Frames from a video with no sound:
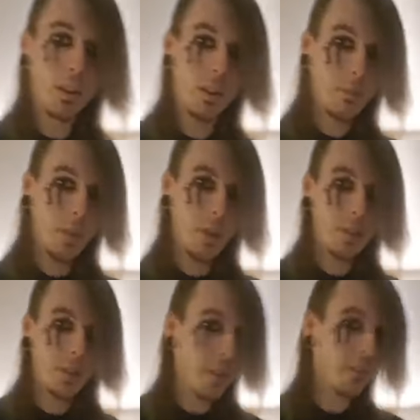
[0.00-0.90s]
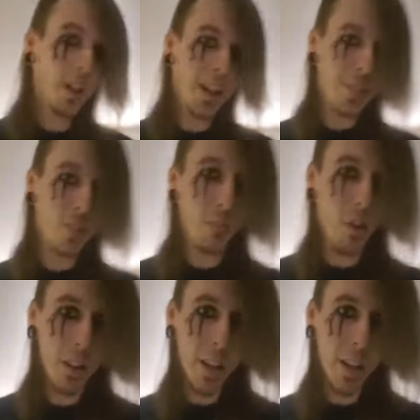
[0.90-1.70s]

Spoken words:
Come on, you haven't catched them all